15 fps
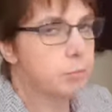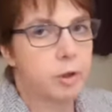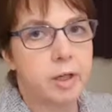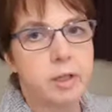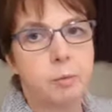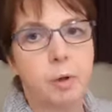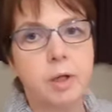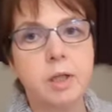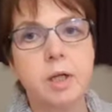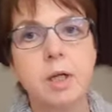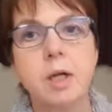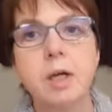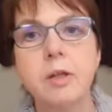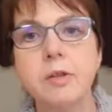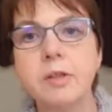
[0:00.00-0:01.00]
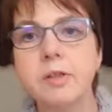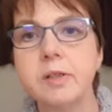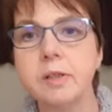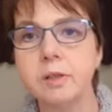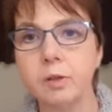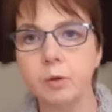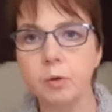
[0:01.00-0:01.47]
anyway. This
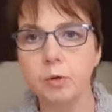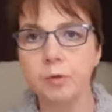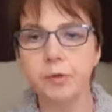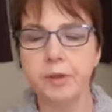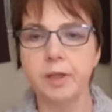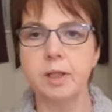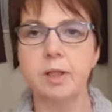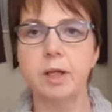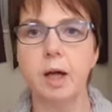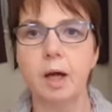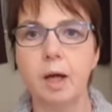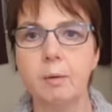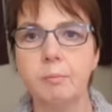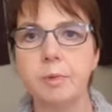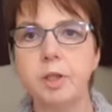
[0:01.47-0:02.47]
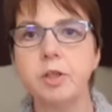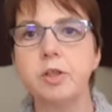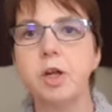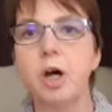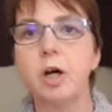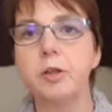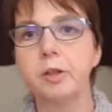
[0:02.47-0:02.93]
is called the
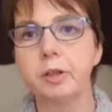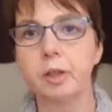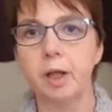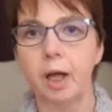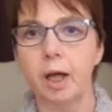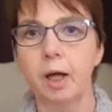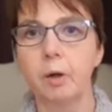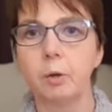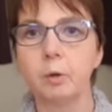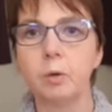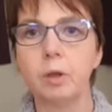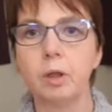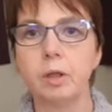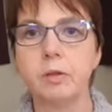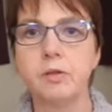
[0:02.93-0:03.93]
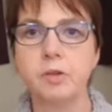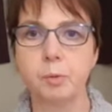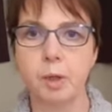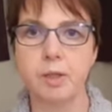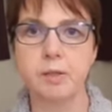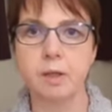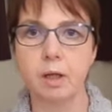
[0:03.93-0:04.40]
Donna Cowell
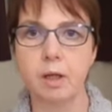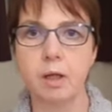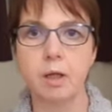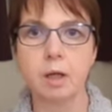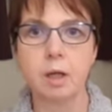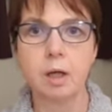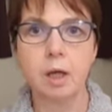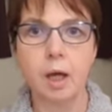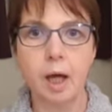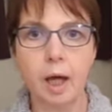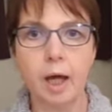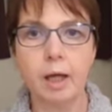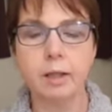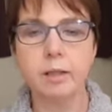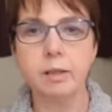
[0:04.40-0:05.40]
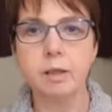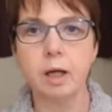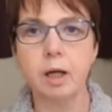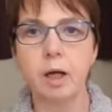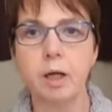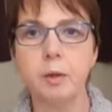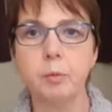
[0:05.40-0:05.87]
sweater, and
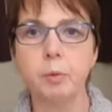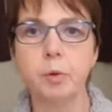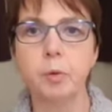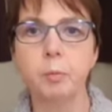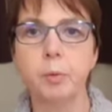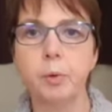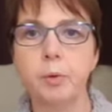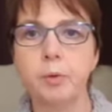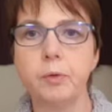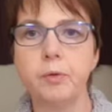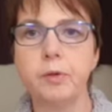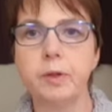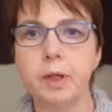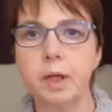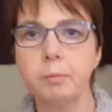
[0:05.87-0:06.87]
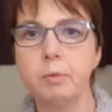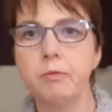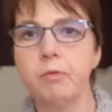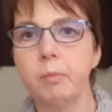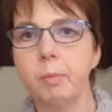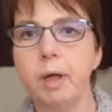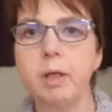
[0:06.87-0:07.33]
I will put the name of
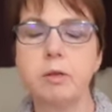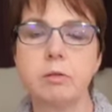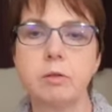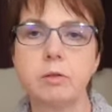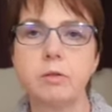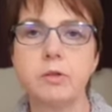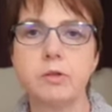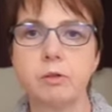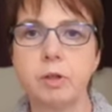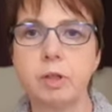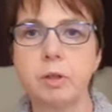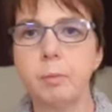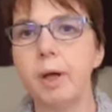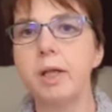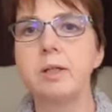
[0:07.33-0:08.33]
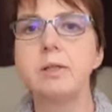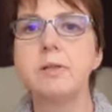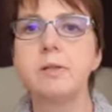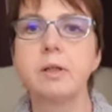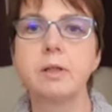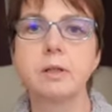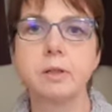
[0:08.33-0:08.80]
the maker on the screen, the pattern
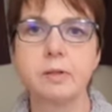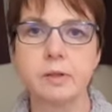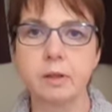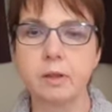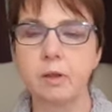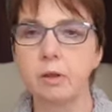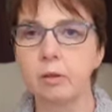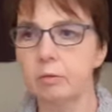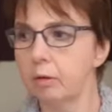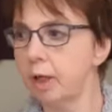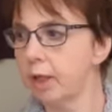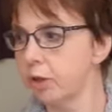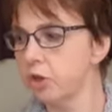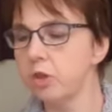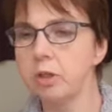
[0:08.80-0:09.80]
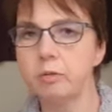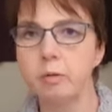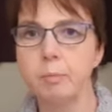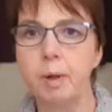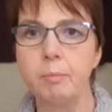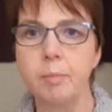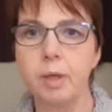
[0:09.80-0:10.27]
designer, because I can't actually
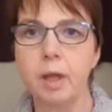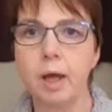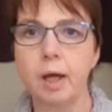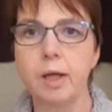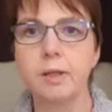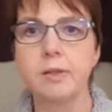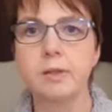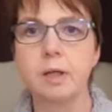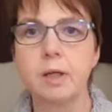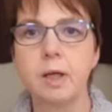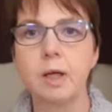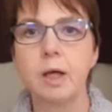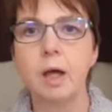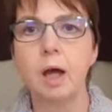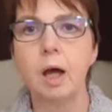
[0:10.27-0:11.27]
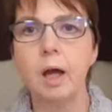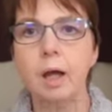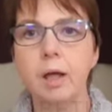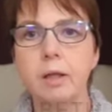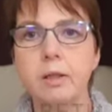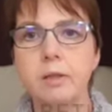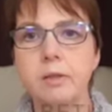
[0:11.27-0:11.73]
remember that.
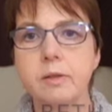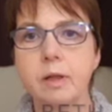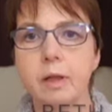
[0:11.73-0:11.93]
And